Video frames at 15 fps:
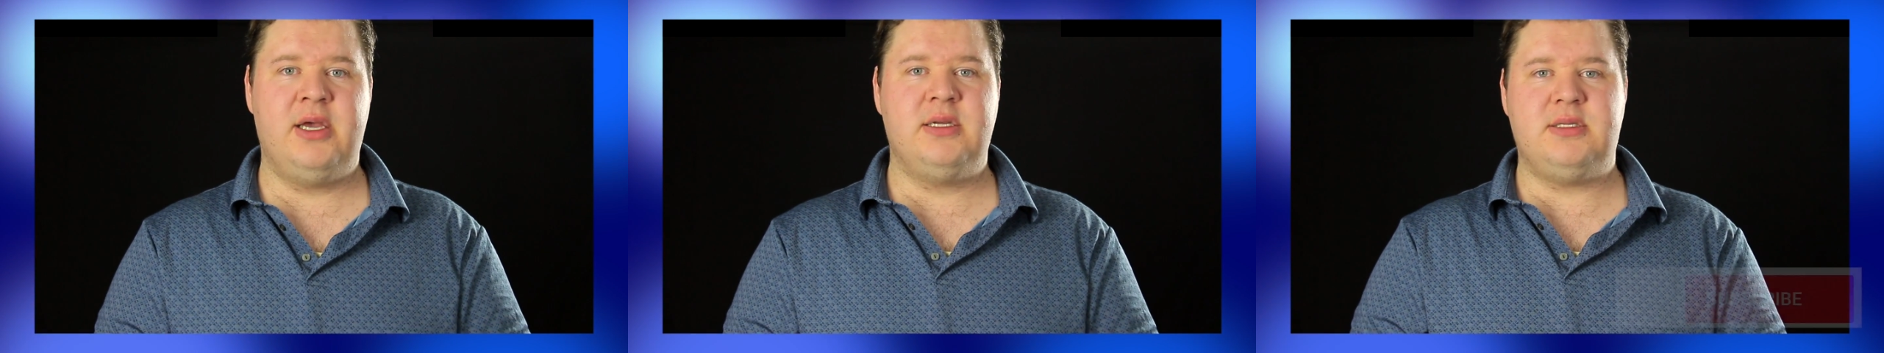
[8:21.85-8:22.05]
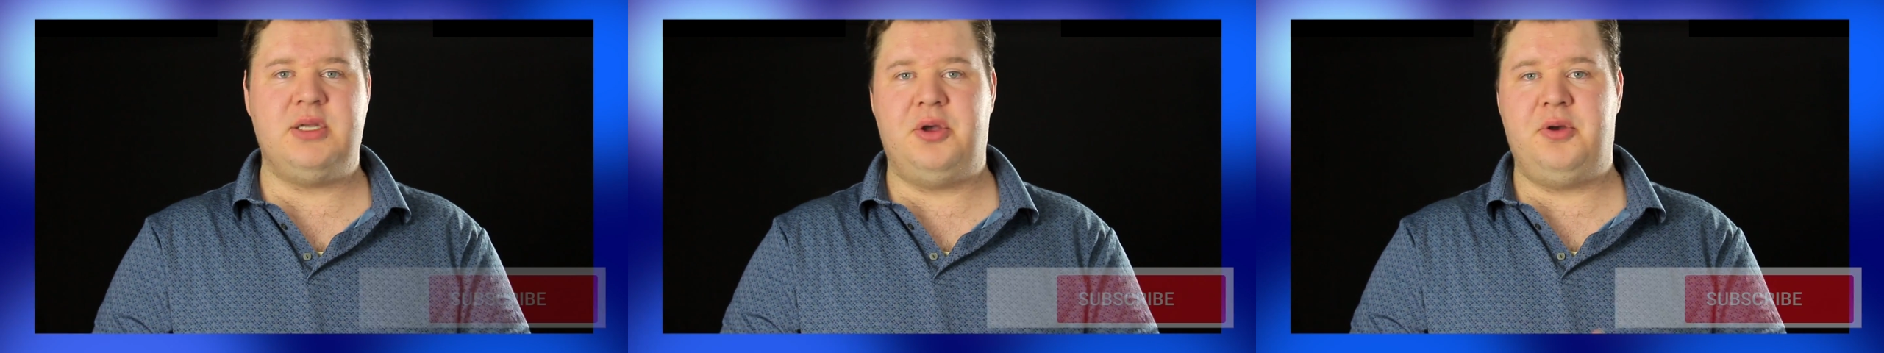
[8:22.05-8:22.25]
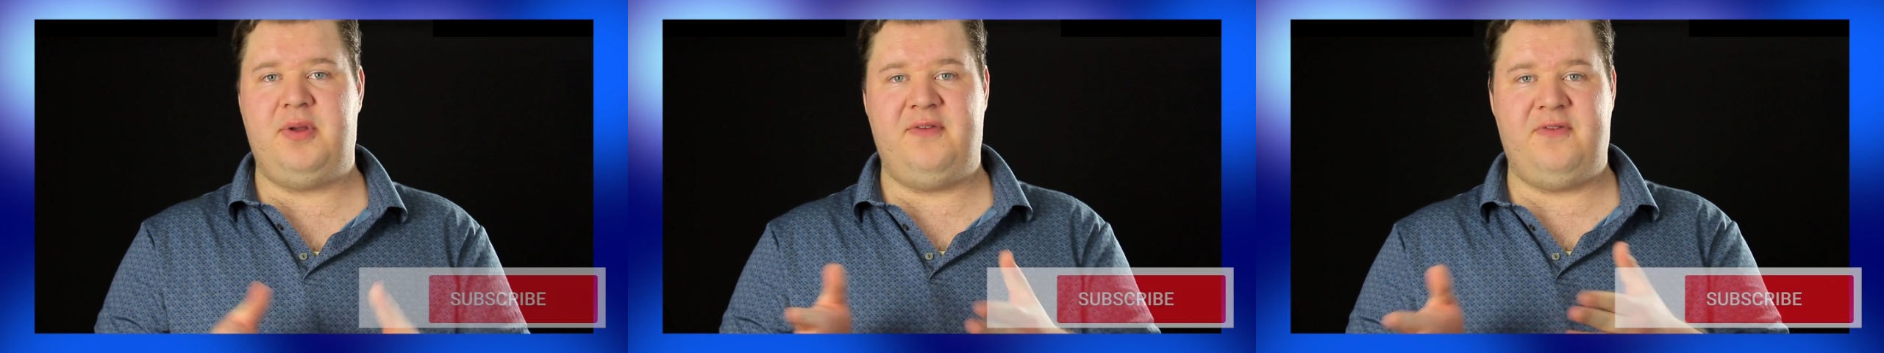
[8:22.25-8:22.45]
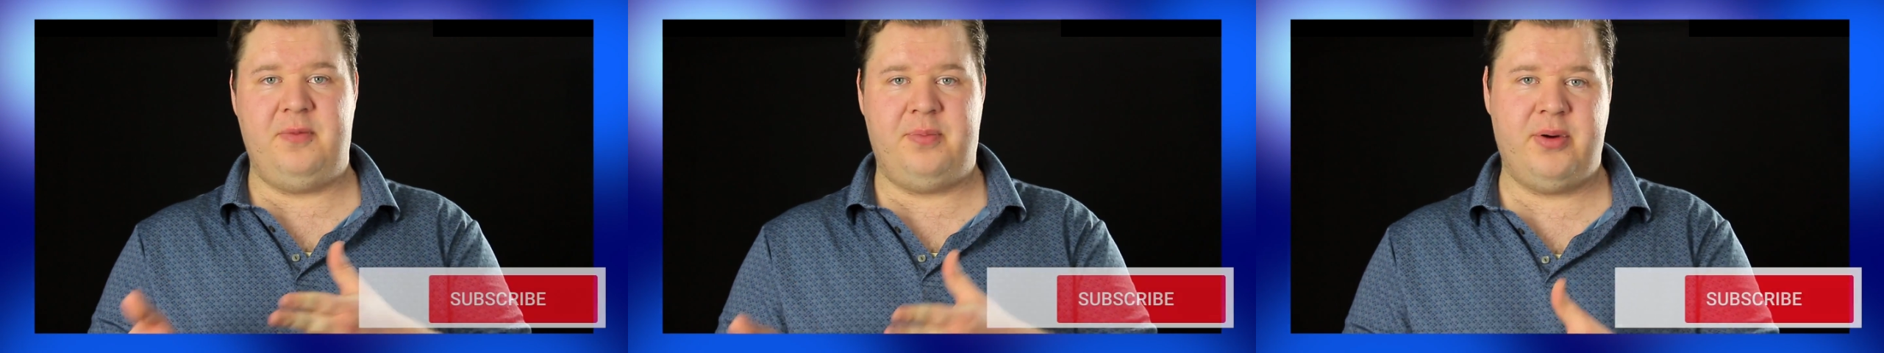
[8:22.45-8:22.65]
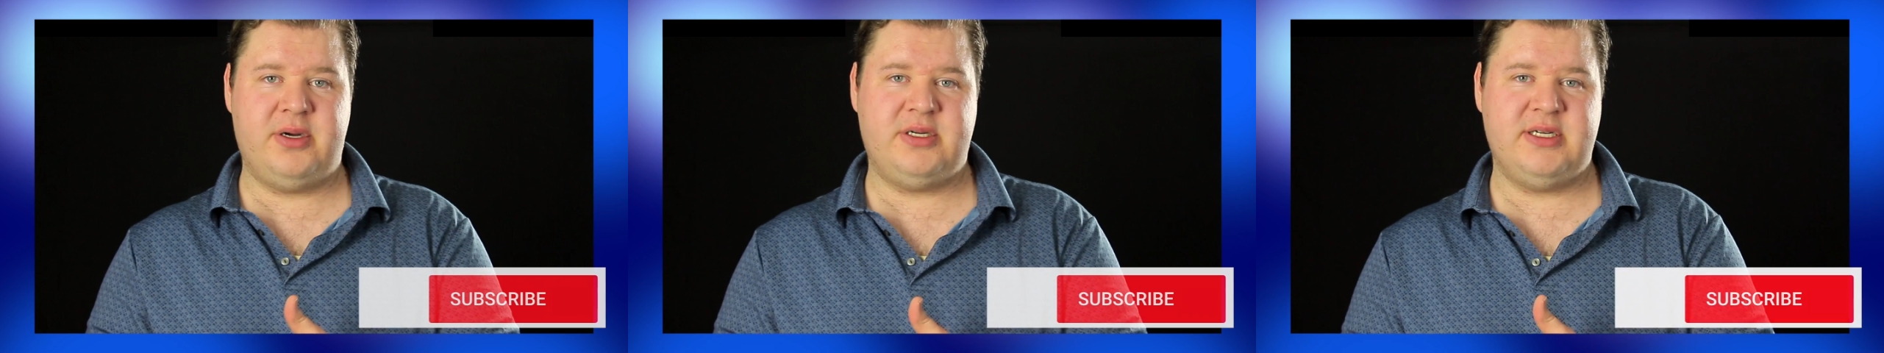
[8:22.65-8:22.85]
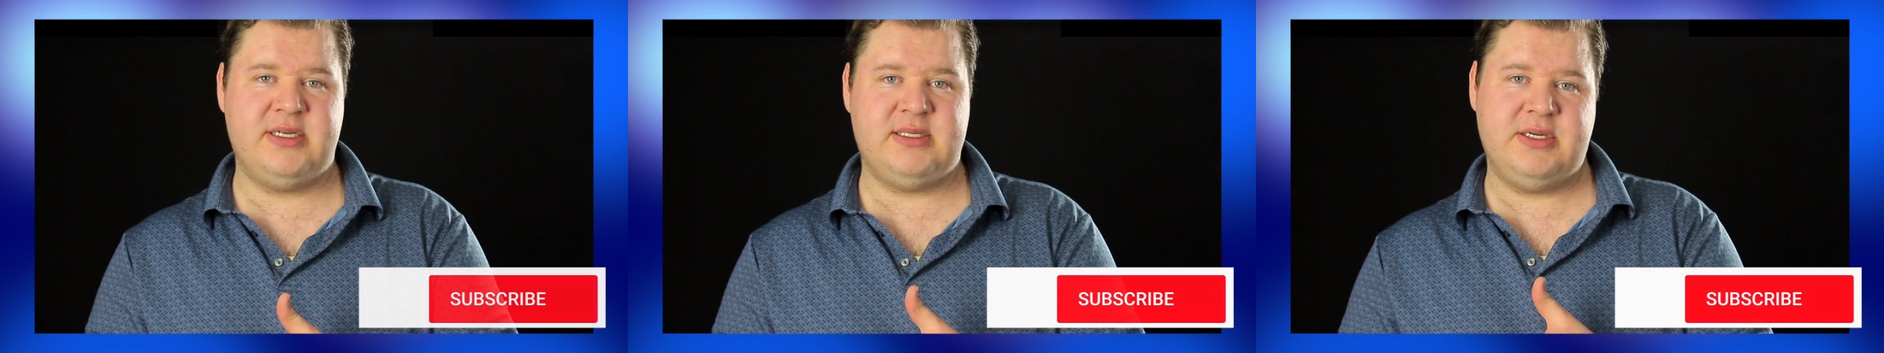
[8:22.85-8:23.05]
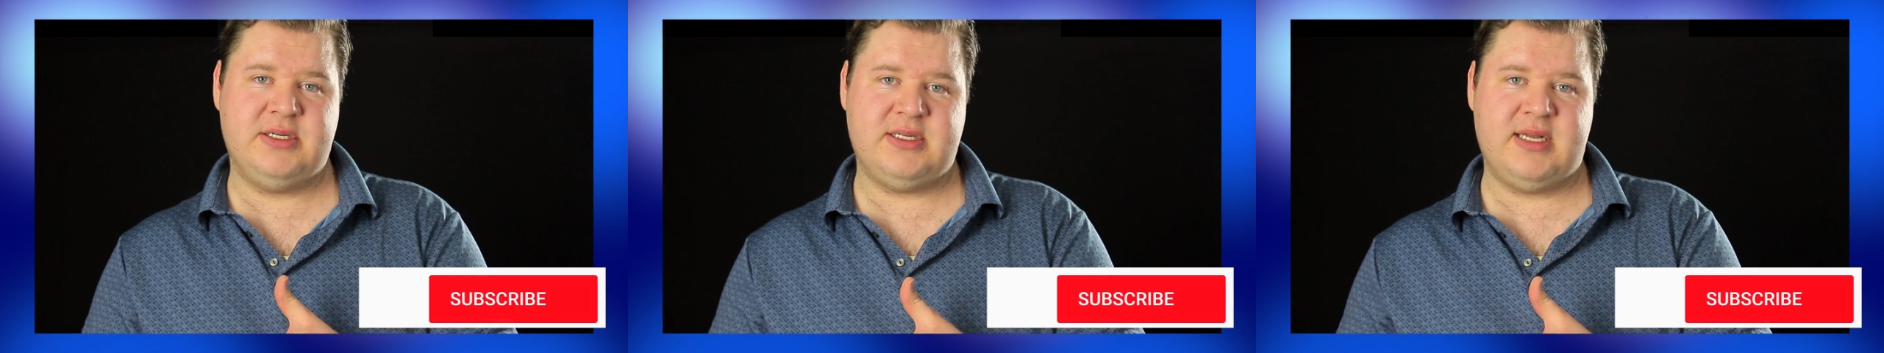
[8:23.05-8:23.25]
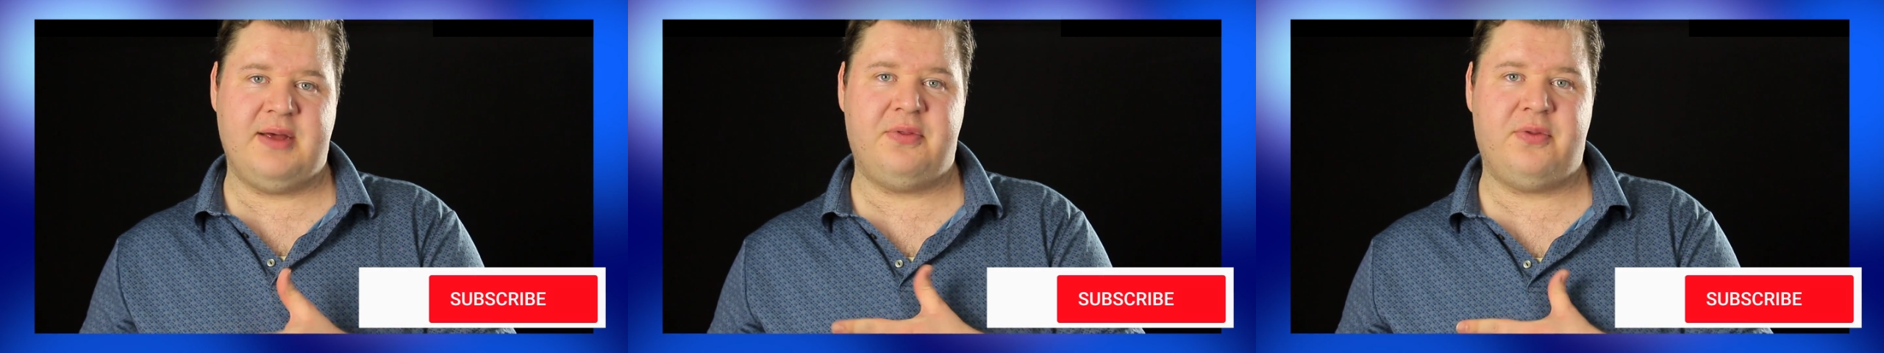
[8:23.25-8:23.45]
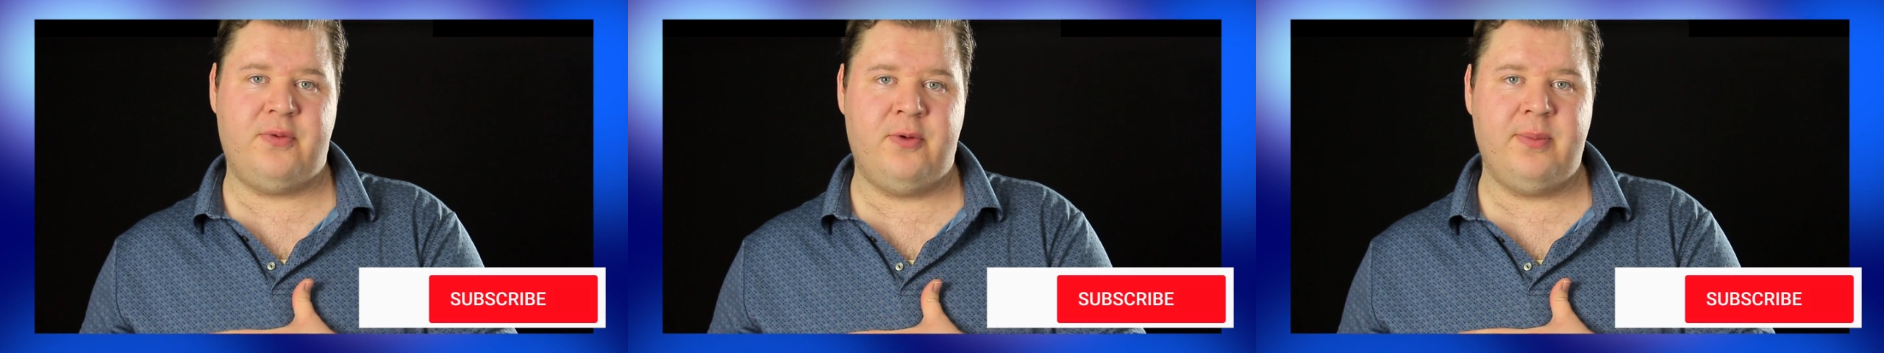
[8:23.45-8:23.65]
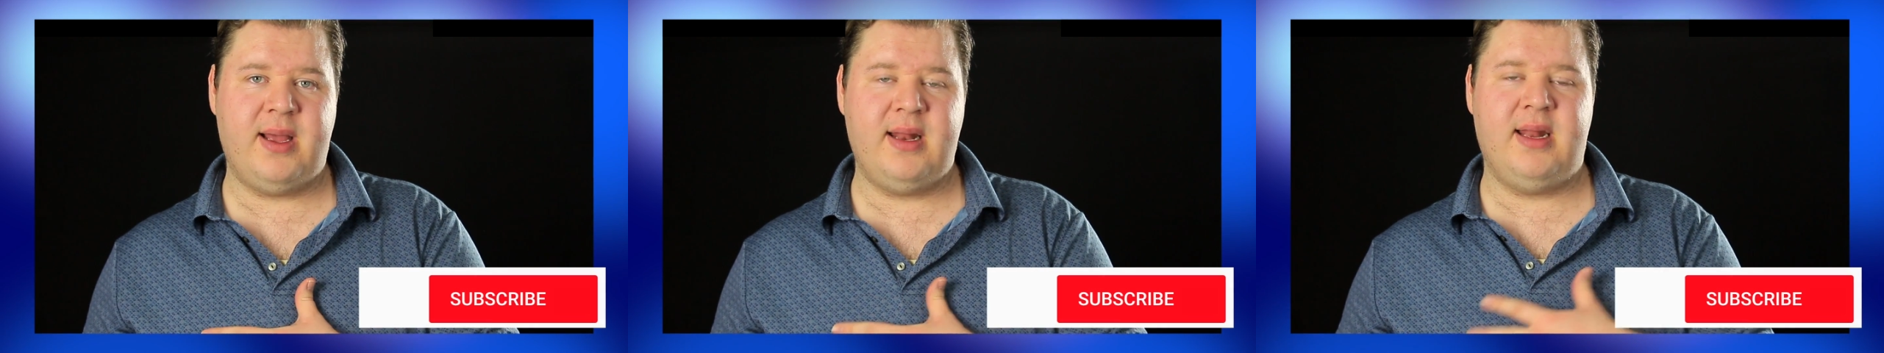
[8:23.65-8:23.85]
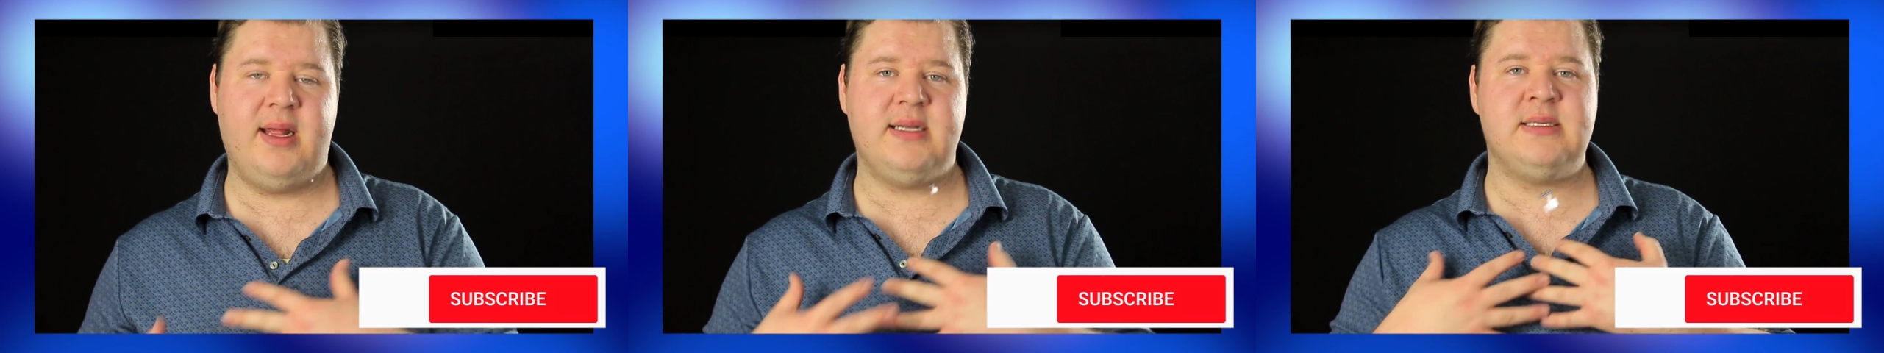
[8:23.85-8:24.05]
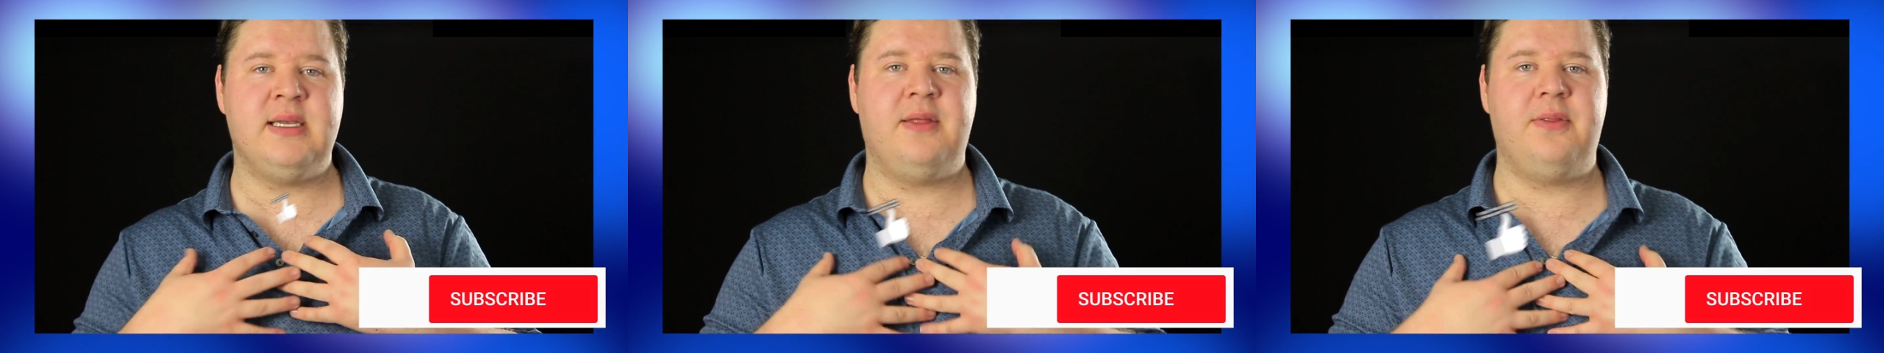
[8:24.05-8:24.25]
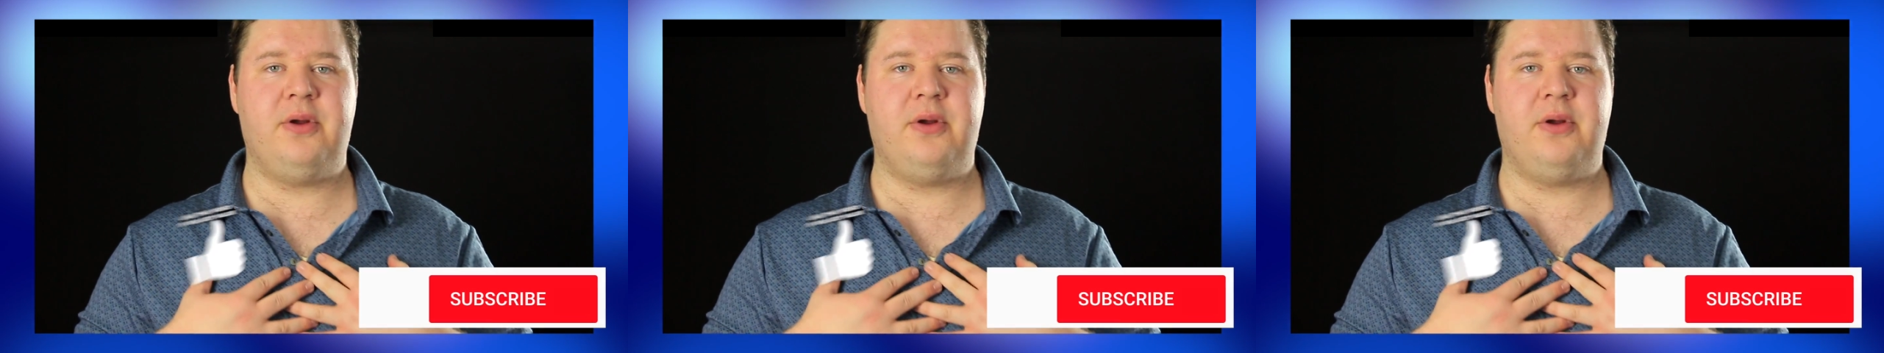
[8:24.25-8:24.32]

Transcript: So if you purchase your stuff through my links,